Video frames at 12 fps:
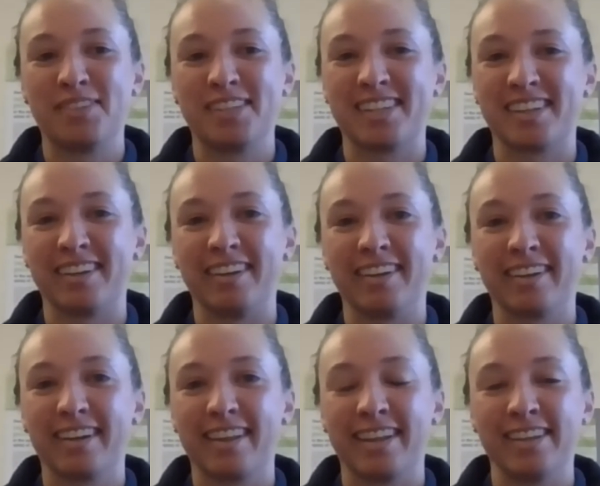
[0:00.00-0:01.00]
So
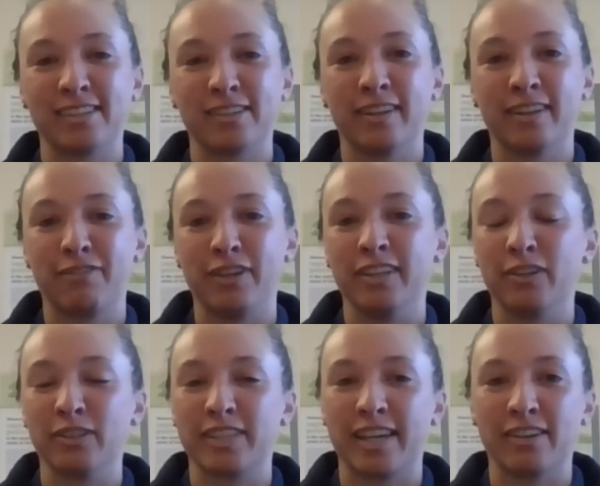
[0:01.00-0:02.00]
there's all a few
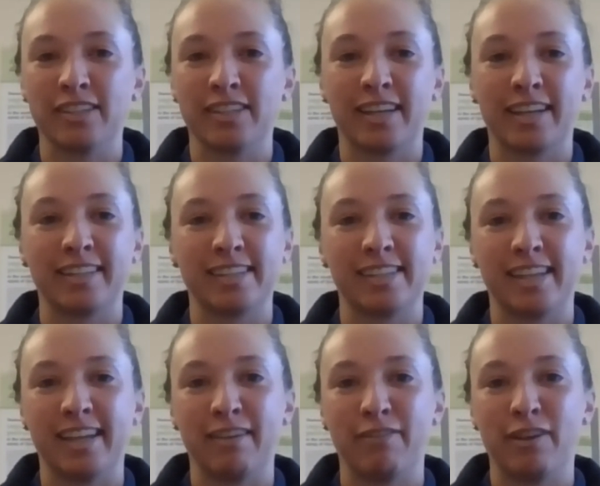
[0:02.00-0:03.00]
little tells there to
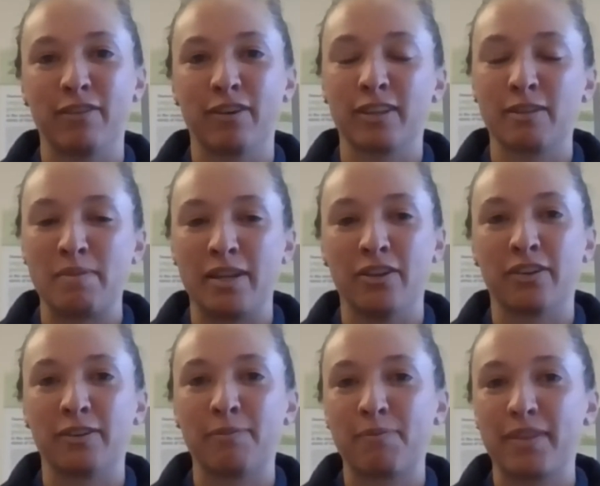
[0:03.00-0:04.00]
see if you've got them in
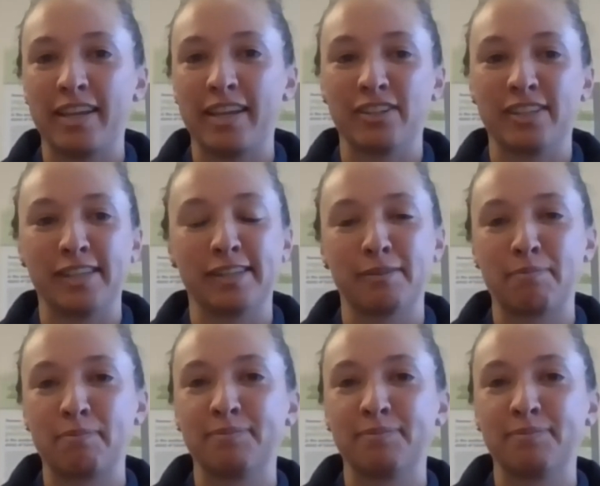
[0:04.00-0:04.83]
your system.